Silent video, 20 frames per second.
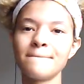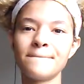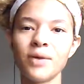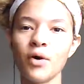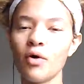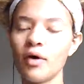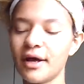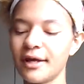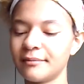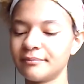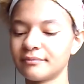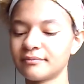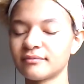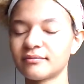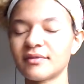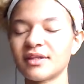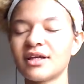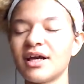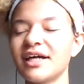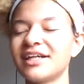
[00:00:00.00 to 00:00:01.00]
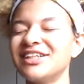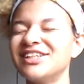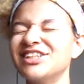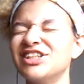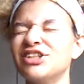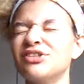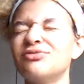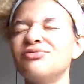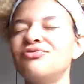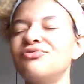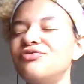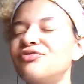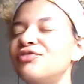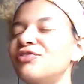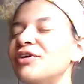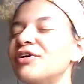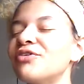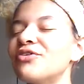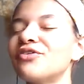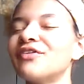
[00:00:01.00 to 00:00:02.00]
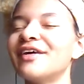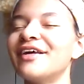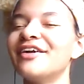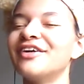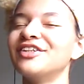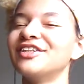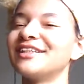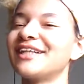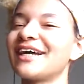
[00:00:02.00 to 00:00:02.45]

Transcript: boy, I can just feel the energy.